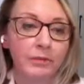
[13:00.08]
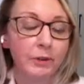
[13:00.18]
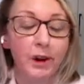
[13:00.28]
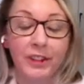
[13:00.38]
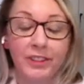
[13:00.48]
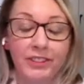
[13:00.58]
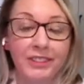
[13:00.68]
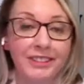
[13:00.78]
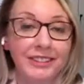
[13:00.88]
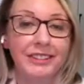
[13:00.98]

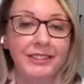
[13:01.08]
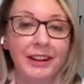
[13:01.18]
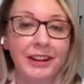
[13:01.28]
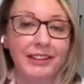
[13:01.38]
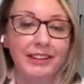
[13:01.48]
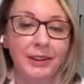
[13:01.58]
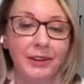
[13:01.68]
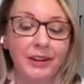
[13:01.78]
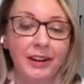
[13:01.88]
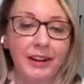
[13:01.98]
Neurologist, right?
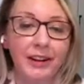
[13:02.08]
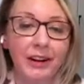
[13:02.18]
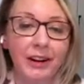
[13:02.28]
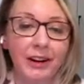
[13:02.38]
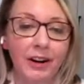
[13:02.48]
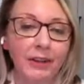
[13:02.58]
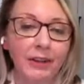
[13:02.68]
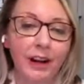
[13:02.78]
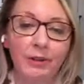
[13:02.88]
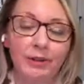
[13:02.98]
So, and all
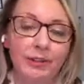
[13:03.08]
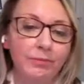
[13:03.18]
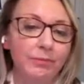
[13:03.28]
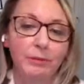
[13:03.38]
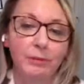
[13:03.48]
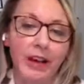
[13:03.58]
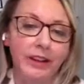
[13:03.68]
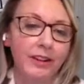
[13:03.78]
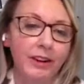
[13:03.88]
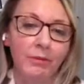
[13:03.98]
of that would
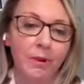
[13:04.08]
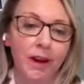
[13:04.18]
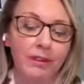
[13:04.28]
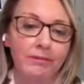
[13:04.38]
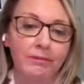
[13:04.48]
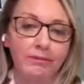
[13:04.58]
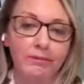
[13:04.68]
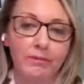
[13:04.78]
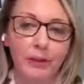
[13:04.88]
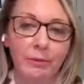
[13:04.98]
depend on what
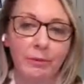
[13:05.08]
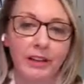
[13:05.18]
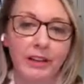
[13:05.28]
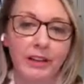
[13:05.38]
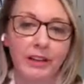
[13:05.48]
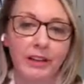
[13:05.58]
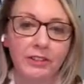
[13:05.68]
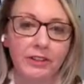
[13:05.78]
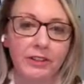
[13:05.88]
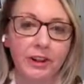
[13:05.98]
the presenting
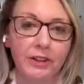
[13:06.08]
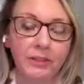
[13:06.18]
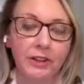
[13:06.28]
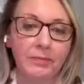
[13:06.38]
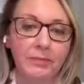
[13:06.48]
issues are.